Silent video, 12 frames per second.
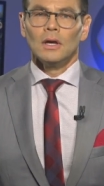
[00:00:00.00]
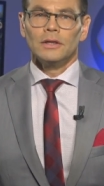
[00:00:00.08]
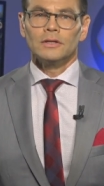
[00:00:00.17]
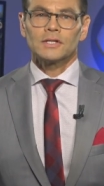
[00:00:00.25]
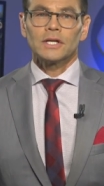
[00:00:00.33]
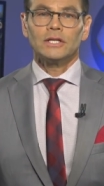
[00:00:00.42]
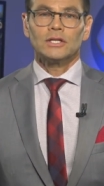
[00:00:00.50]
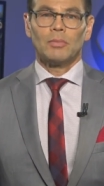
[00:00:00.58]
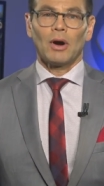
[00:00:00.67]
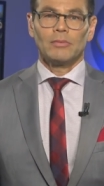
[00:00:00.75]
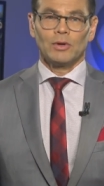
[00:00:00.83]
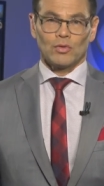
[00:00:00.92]
And the State
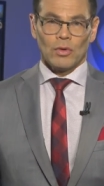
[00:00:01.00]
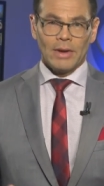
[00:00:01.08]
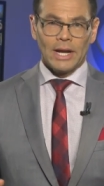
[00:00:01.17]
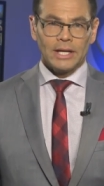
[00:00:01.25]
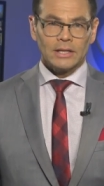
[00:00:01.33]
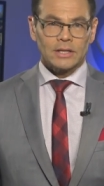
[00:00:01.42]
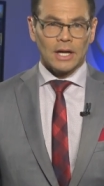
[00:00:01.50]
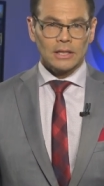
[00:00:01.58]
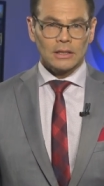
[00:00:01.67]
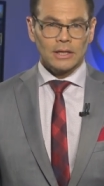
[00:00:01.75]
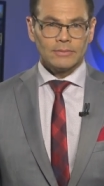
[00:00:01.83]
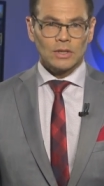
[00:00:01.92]
Department remaining
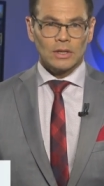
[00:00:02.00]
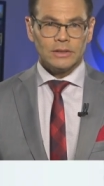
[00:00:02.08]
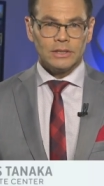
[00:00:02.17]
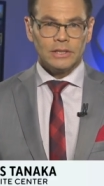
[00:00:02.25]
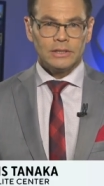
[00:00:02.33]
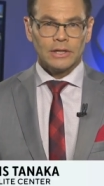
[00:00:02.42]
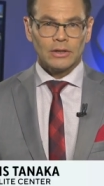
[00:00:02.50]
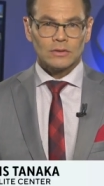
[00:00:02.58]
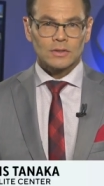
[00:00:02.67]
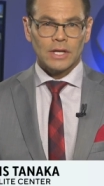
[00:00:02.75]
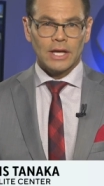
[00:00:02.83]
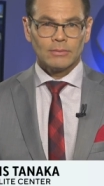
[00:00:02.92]
tight-lipped on
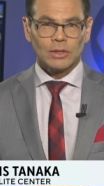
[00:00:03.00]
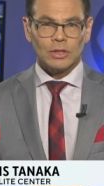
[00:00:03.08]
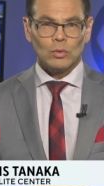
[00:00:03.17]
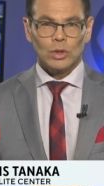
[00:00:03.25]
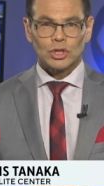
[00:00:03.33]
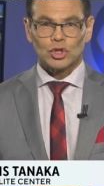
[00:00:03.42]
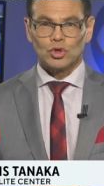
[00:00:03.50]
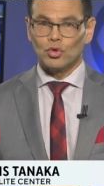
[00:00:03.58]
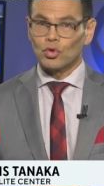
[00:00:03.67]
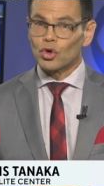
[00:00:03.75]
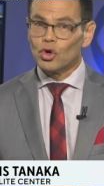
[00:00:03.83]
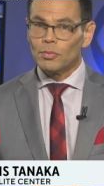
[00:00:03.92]
details, namely which
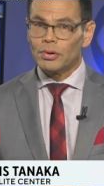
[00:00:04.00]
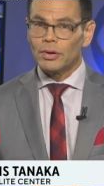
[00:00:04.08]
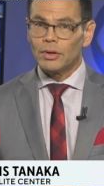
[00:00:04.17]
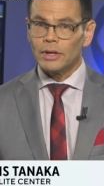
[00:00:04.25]
group